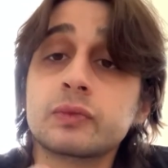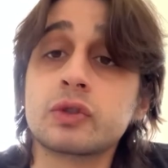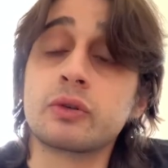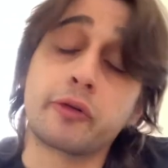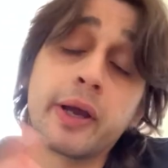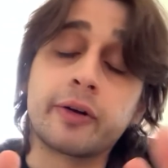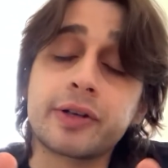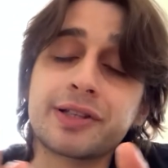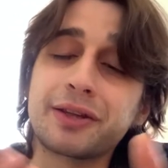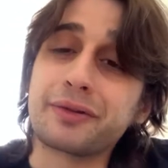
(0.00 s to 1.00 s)
to a greater
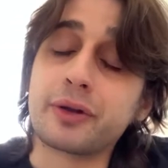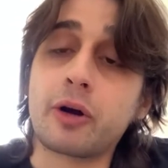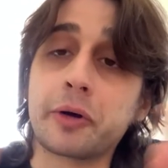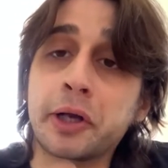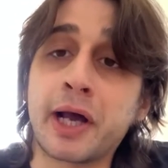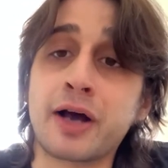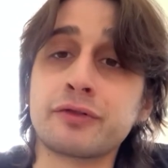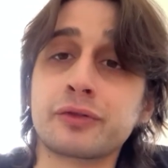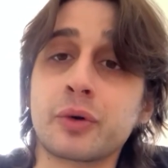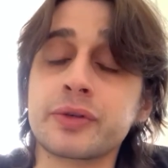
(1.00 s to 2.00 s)
extent than they already have,
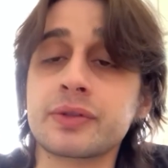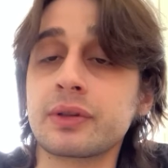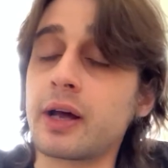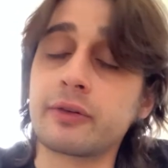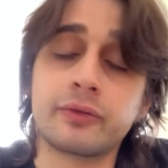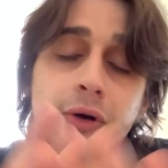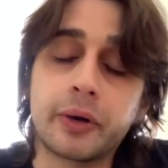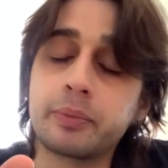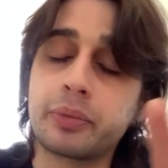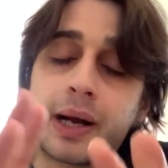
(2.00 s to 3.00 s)
of course. A lot of
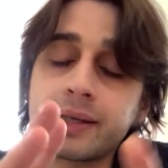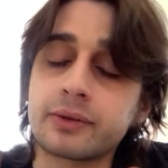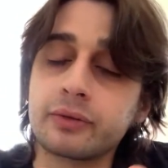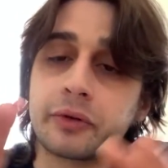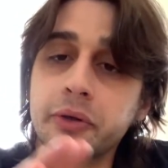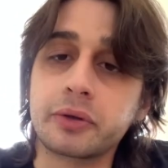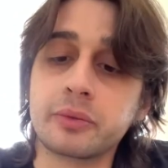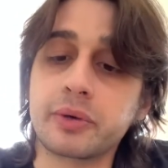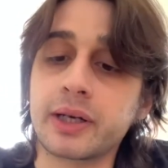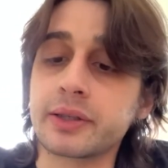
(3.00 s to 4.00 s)
very practical, very
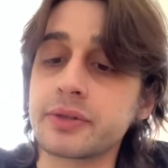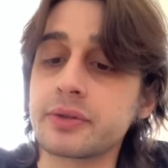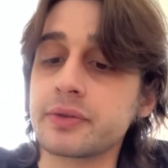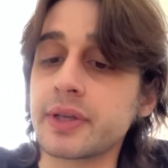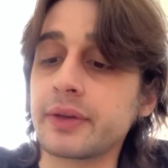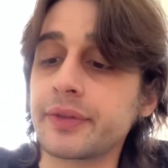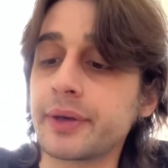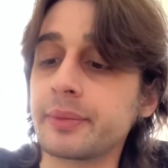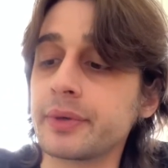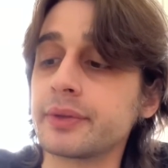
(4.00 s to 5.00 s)
good practitioners out
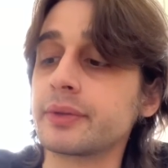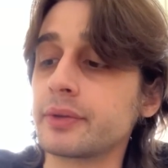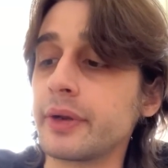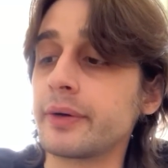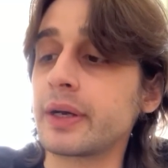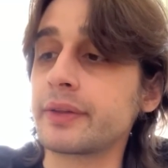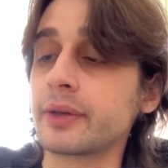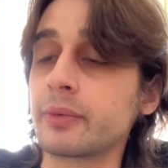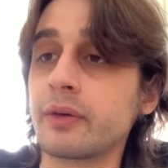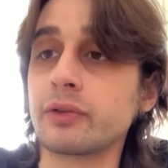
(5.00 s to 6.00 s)
there, but, I
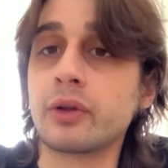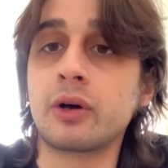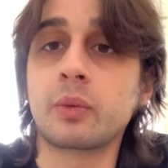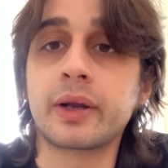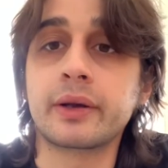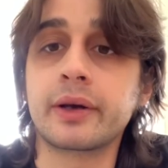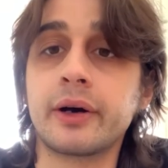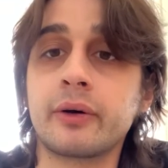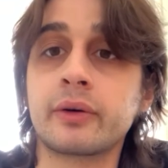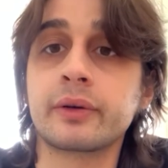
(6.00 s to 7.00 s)
think we have a long way to
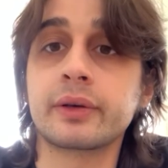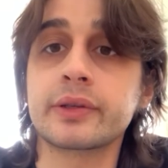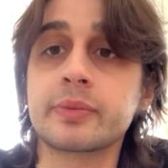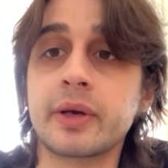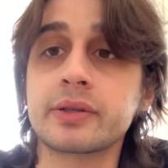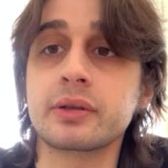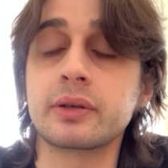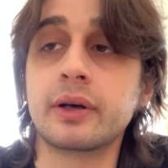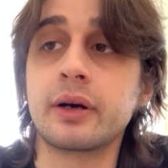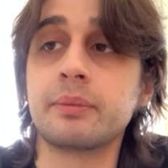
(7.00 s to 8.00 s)
go,
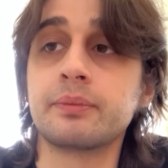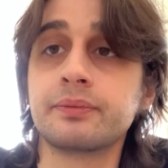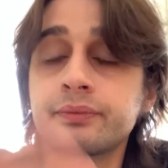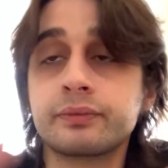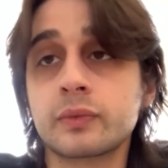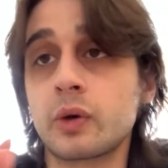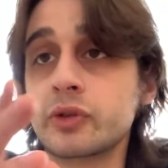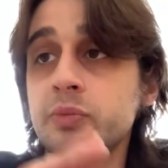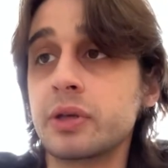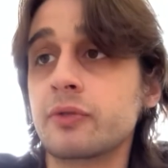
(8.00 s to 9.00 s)
especially, I
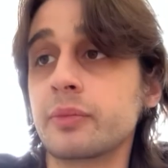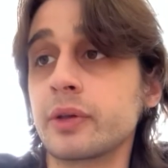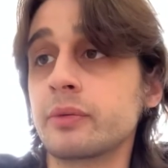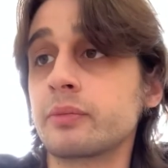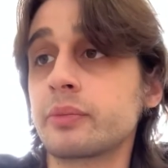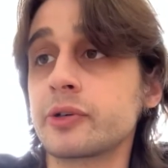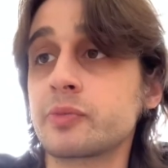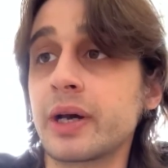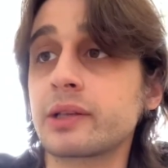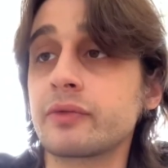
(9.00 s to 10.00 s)
always speak from the
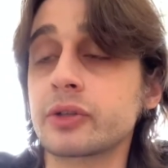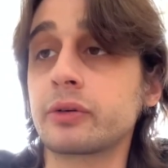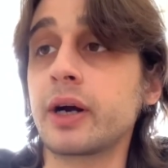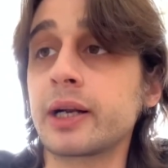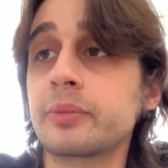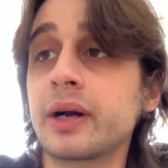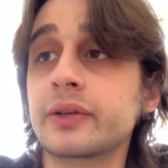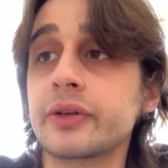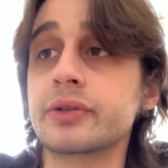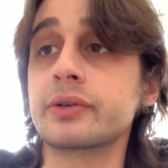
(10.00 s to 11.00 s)
perspective as a karate
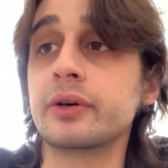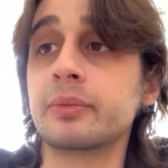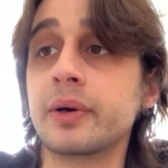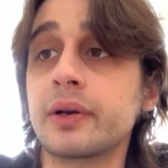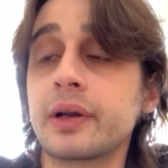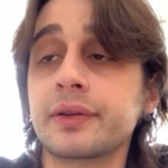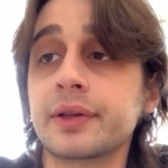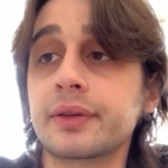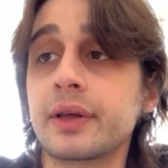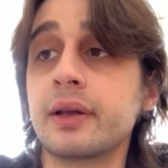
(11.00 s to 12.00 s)
practitioner, but I
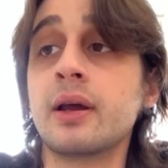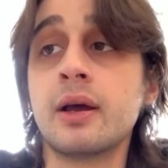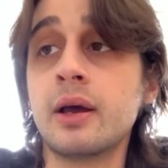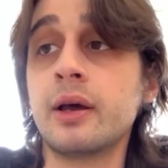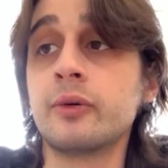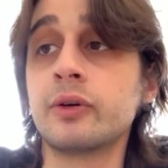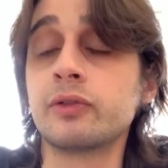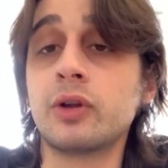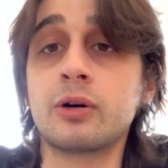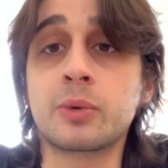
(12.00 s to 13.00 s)
think that we have a
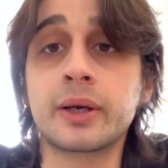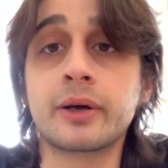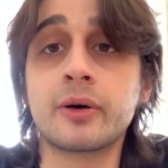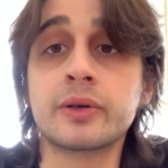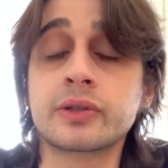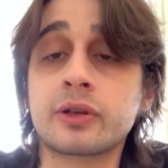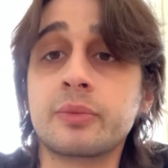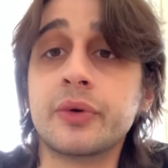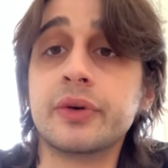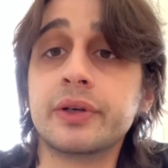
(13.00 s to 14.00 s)
long way to go as a
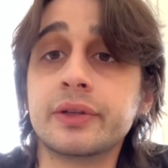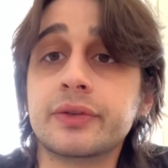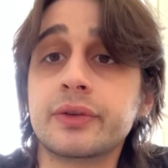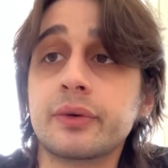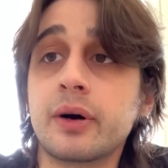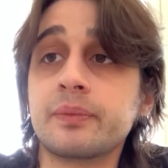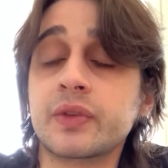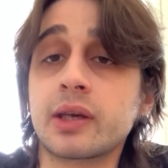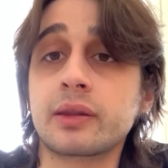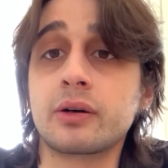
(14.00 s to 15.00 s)
community to
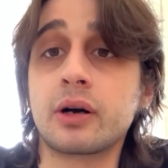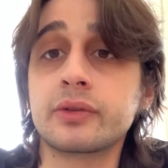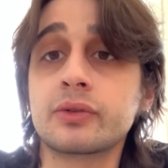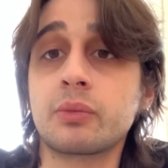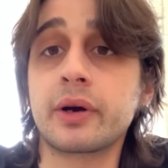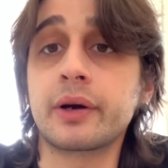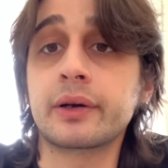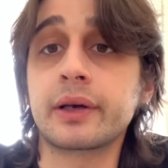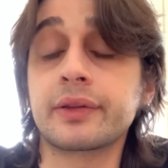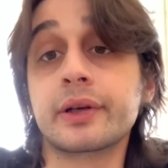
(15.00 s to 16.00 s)
get the art to
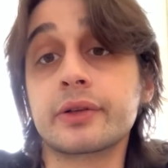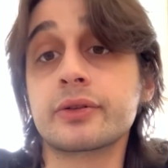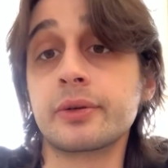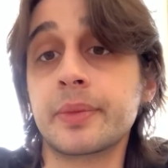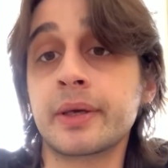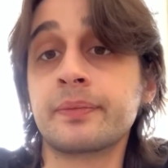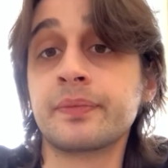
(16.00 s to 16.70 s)
where I think it should be.